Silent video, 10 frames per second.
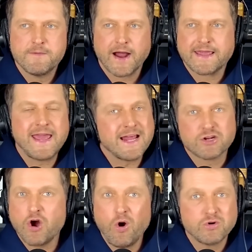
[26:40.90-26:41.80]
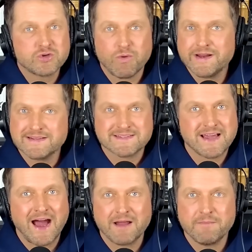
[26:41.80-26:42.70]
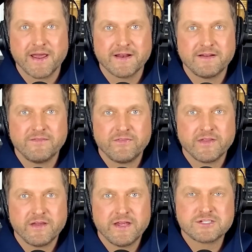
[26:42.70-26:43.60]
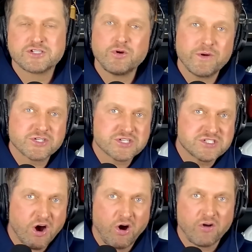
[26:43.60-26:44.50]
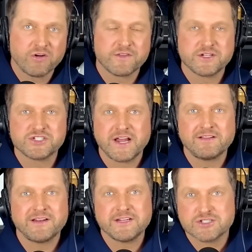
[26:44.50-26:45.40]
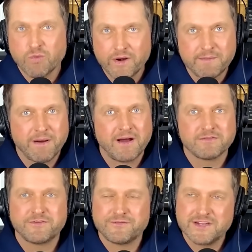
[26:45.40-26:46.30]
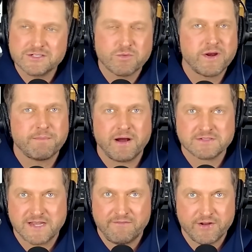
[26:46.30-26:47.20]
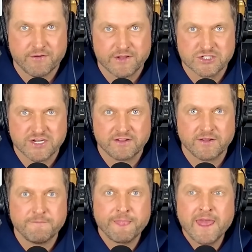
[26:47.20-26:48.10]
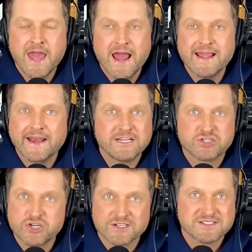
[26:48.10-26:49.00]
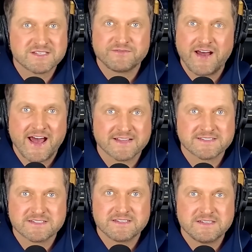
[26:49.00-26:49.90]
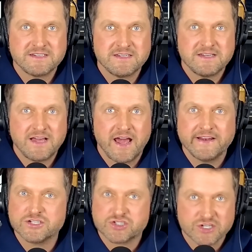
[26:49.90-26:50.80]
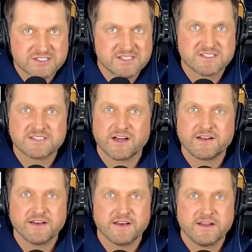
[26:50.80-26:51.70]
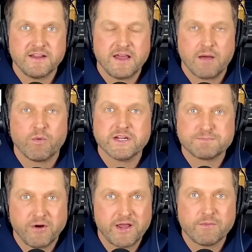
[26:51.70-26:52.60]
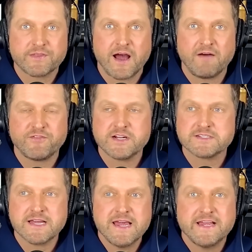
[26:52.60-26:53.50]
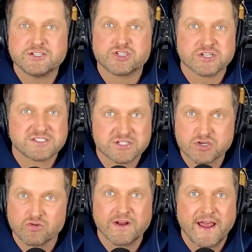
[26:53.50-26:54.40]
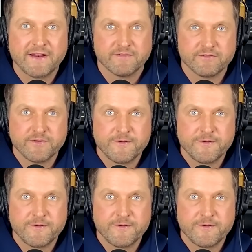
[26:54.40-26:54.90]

I can't coach what he's got, man. He's 2 inches taller than Jalen. He's 20 pounds heavier than Jalen. Yet he's just as fast and he's just as sudden. And when he's playing with confidence, he's just as creative.